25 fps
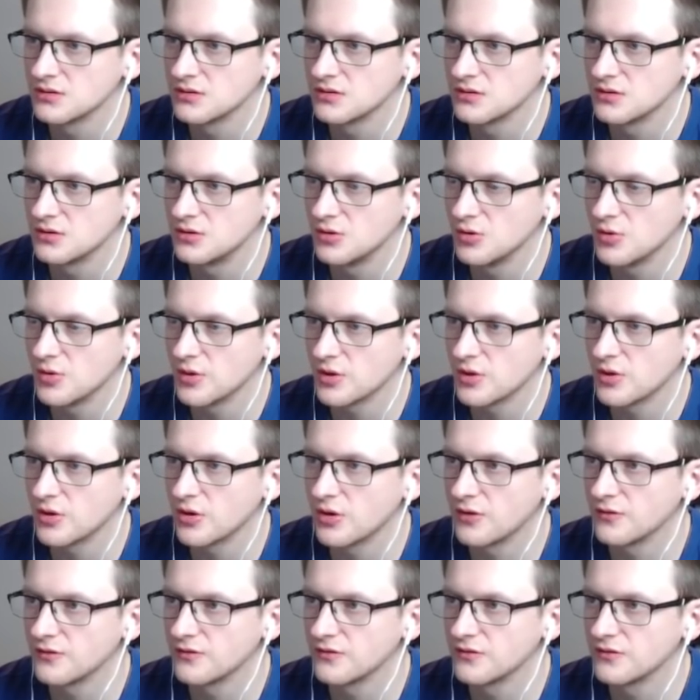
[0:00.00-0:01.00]
lower
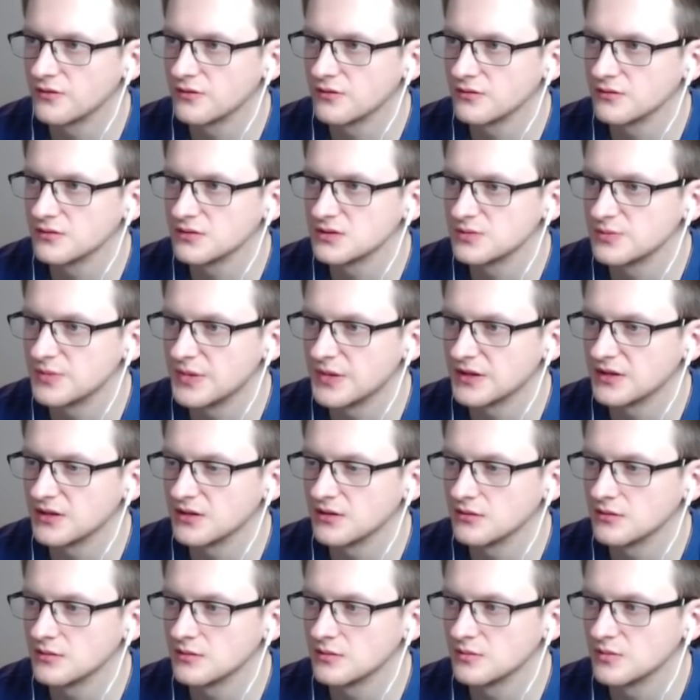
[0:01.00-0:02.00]
curve is better,
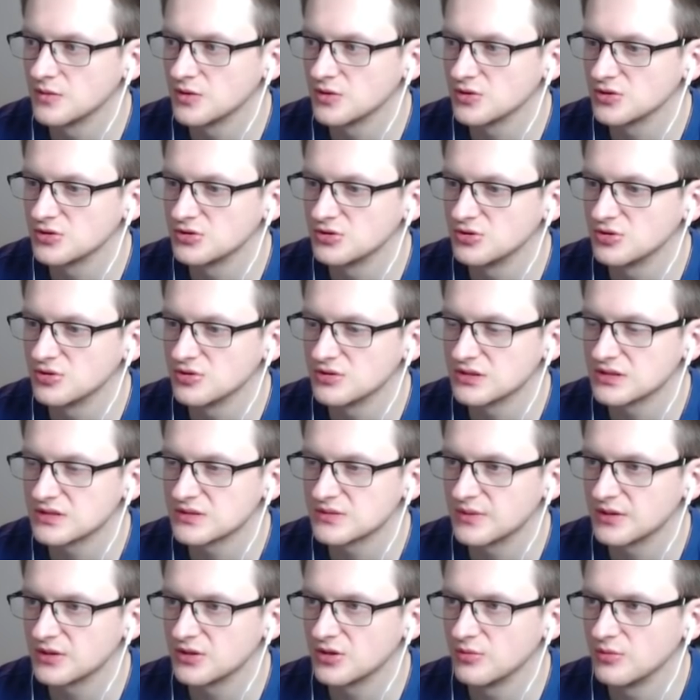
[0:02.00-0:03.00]
because you don't
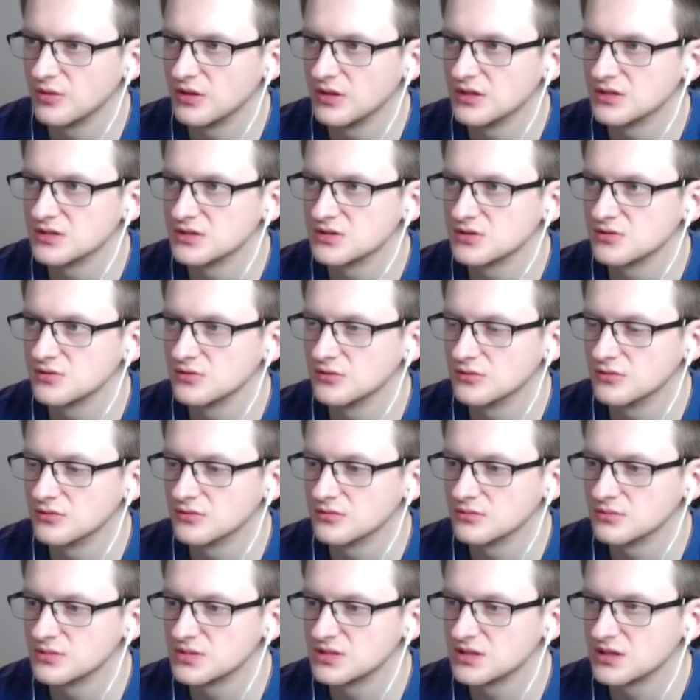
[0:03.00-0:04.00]
expect your minions to
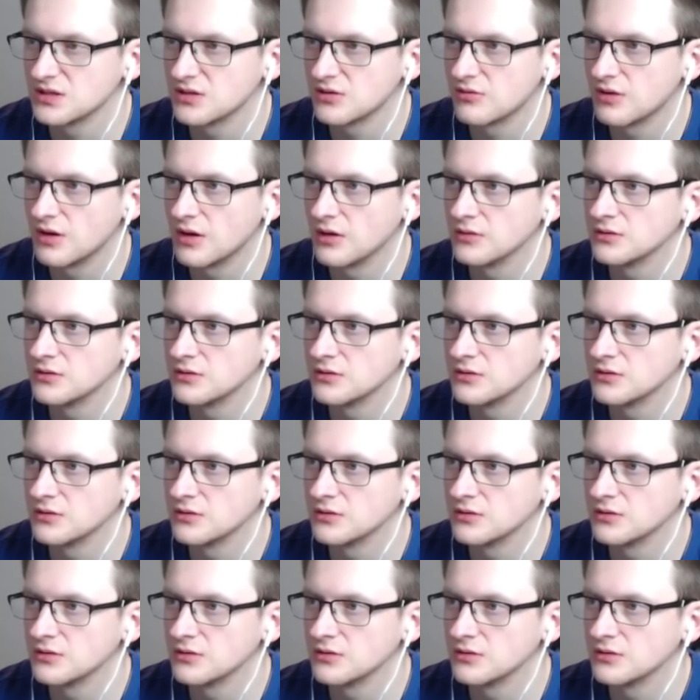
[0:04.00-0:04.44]
stick around.